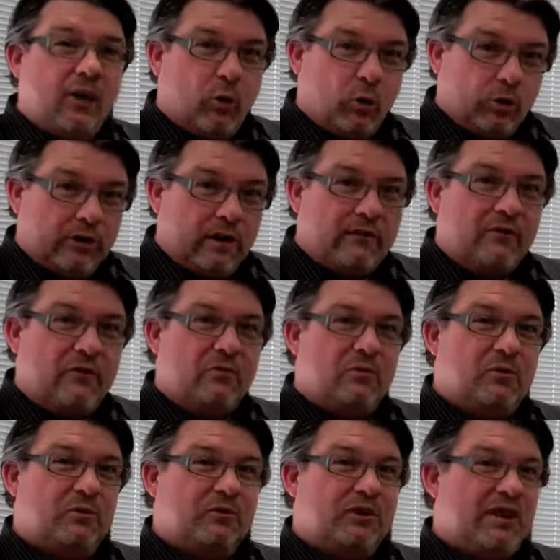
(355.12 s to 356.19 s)
all over the
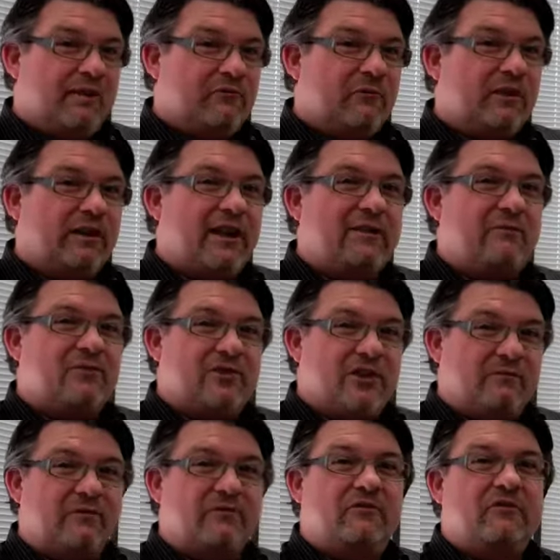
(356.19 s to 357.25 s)
world in every language
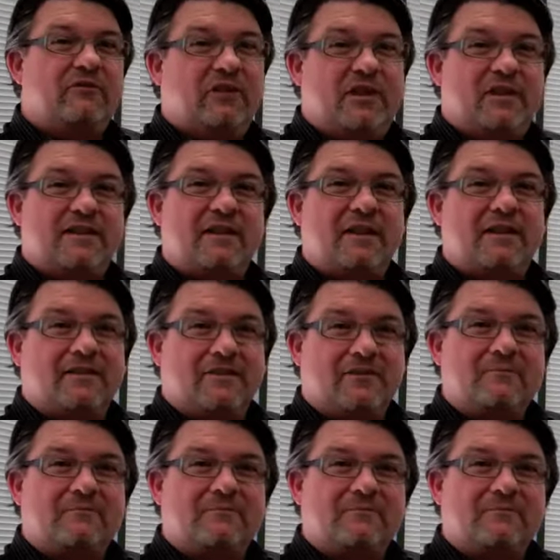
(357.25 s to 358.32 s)
every 15 seconds.